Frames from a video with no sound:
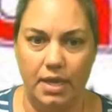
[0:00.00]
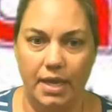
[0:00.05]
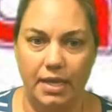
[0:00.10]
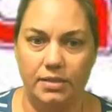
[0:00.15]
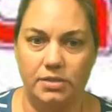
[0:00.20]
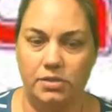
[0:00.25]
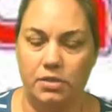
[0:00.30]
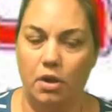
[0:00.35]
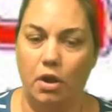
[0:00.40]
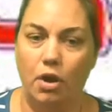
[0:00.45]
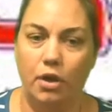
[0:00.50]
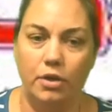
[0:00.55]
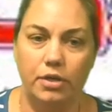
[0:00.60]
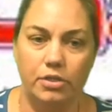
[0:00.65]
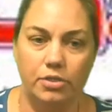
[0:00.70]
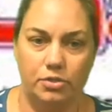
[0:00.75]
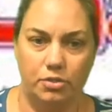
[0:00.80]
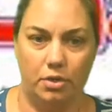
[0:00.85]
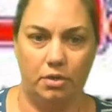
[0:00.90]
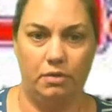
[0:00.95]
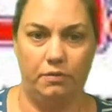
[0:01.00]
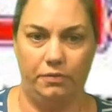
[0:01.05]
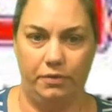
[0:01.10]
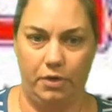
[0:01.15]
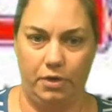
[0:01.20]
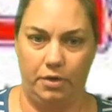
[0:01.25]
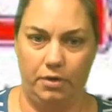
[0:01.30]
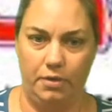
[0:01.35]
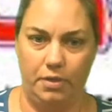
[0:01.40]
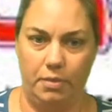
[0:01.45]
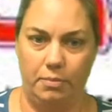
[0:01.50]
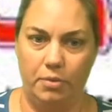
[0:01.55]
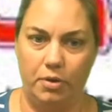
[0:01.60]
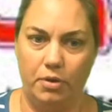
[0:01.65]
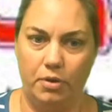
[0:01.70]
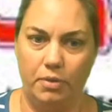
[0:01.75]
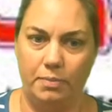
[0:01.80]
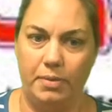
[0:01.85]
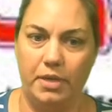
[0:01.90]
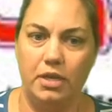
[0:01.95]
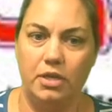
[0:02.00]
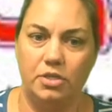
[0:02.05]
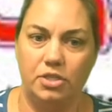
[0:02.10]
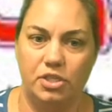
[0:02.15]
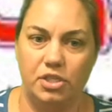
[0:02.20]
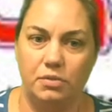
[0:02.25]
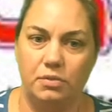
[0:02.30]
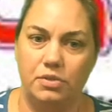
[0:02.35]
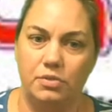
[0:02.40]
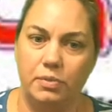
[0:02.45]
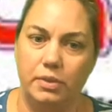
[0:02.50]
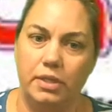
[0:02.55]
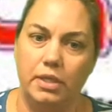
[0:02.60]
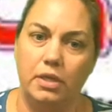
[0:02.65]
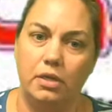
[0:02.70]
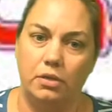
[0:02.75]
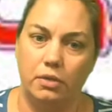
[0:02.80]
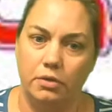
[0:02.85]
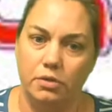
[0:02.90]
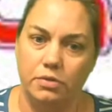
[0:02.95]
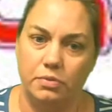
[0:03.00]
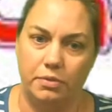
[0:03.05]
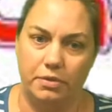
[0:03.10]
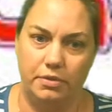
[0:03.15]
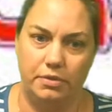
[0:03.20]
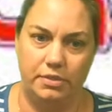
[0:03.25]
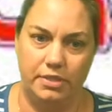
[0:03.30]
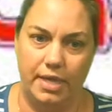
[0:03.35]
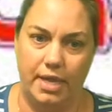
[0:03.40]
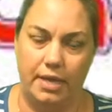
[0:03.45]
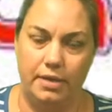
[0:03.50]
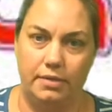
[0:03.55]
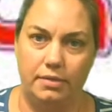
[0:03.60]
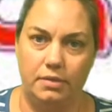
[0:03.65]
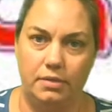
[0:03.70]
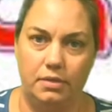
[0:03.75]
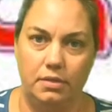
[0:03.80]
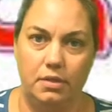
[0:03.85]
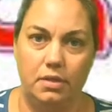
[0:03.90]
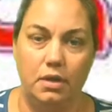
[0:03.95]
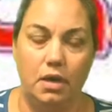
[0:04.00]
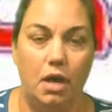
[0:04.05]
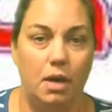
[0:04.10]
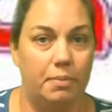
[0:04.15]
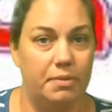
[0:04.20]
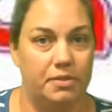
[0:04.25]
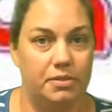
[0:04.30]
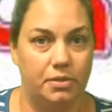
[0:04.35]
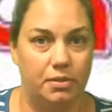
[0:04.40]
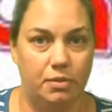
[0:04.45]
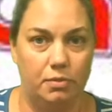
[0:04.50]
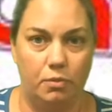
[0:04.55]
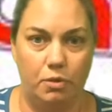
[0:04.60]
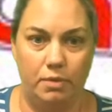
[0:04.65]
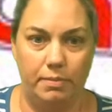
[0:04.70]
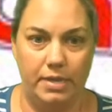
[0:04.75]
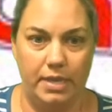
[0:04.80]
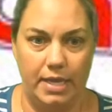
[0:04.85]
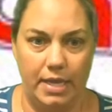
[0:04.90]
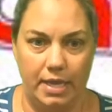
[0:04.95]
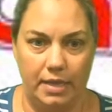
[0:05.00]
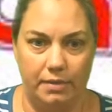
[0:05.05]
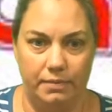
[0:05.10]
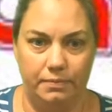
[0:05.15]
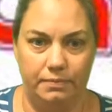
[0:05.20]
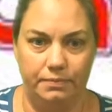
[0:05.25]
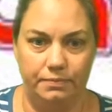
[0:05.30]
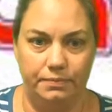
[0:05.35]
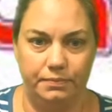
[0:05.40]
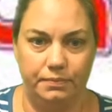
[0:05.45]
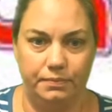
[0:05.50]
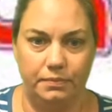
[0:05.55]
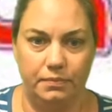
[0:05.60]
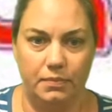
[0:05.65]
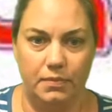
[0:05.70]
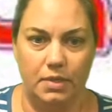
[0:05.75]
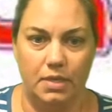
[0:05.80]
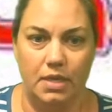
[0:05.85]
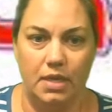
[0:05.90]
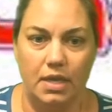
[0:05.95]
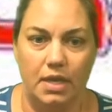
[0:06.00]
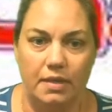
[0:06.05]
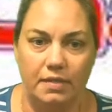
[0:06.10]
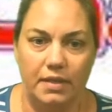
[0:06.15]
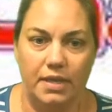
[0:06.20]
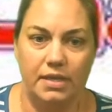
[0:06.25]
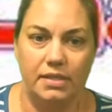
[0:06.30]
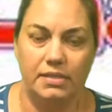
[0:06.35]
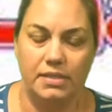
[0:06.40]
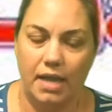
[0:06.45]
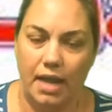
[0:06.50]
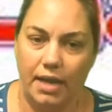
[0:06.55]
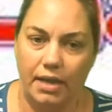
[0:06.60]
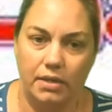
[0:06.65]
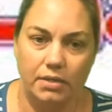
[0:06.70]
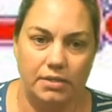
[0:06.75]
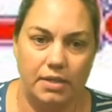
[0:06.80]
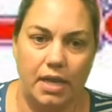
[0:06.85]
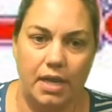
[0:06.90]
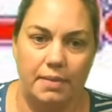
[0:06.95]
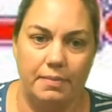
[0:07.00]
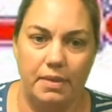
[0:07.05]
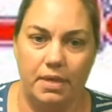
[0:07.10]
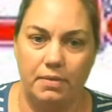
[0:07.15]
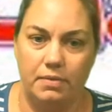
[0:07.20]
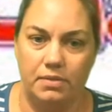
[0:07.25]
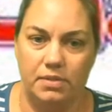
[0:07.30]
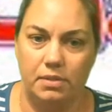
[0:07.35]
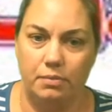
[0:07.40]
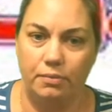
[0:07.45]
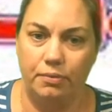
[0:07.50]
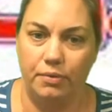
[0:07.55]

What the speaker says: It's the hardest struggle for her in the book because she was really close with her dad up until the war began. The entire time he was in